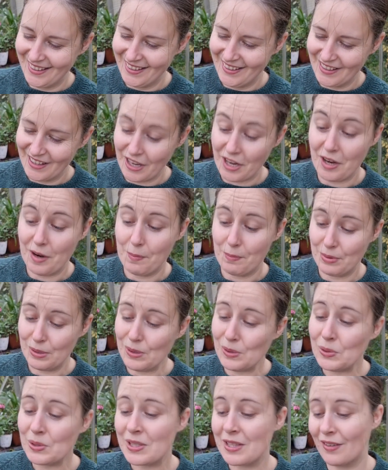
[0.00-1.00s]
They are
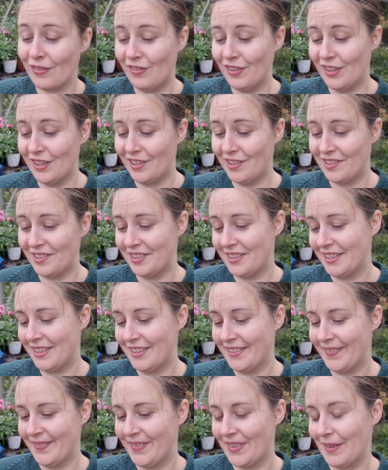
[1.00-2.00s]
beautiful.
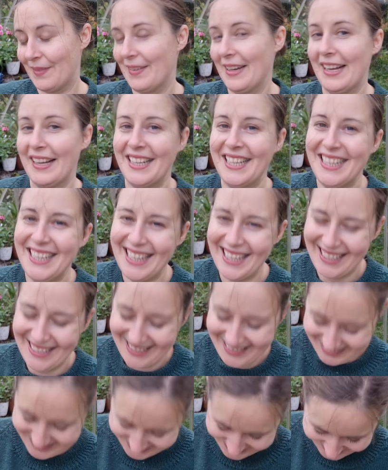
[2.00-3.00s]
Well,
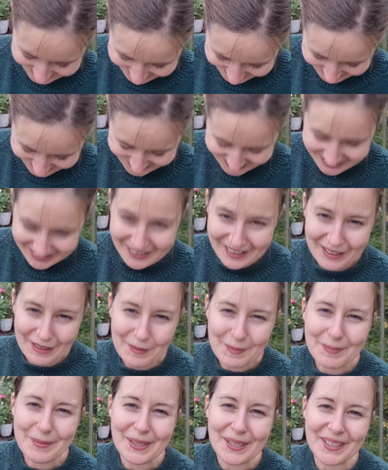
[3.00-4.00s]

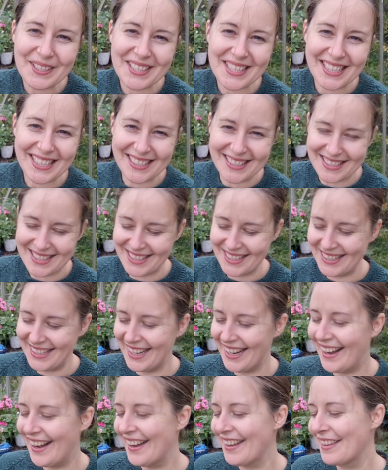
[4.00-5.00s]
beauty is in the
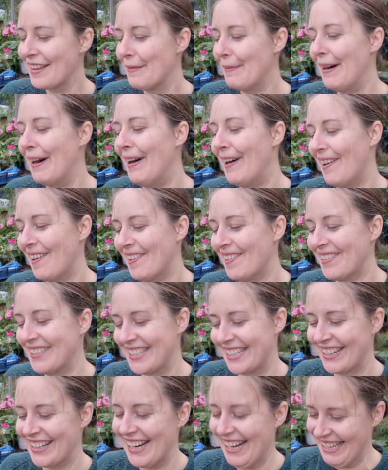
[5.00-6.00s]
eye of the
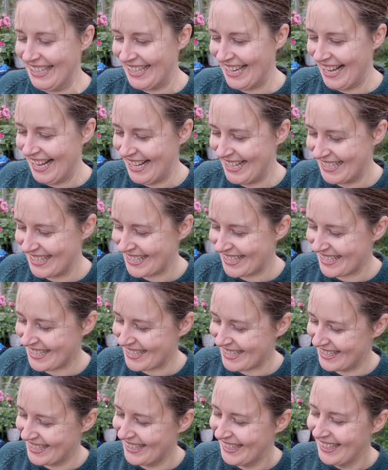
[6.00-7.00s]
beholder, I guess.
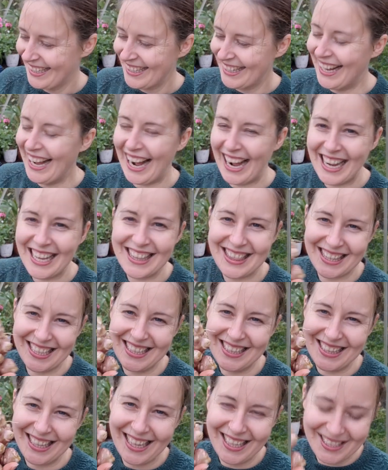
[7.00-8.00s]
I think
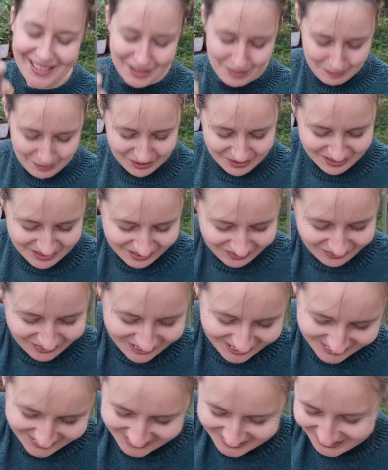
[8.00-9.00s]
that is
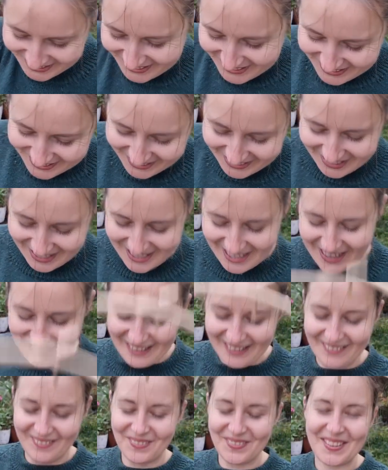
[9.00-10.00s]
beautiful. I
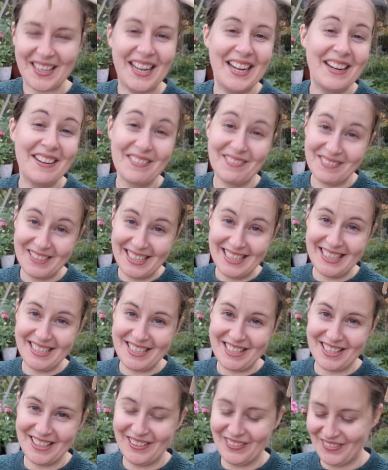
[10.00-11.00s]
am really
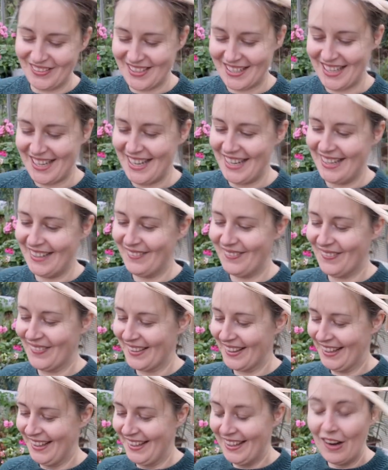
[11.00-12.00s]
chuffed.
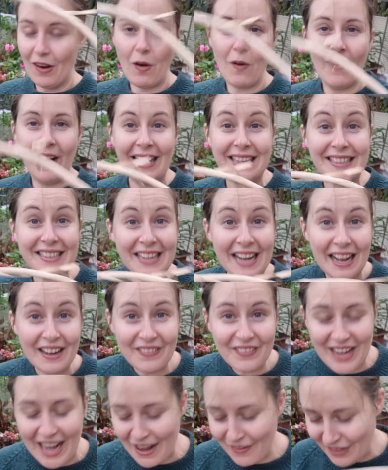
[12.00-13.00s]
Oh, I didn't
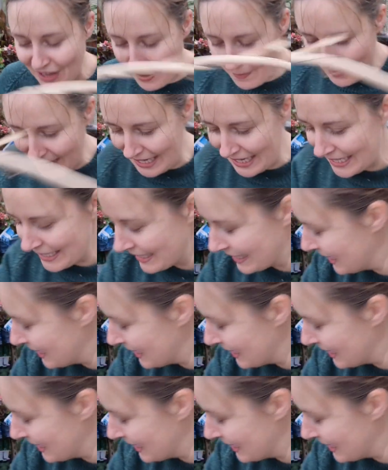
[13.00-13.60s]
even have that on my list,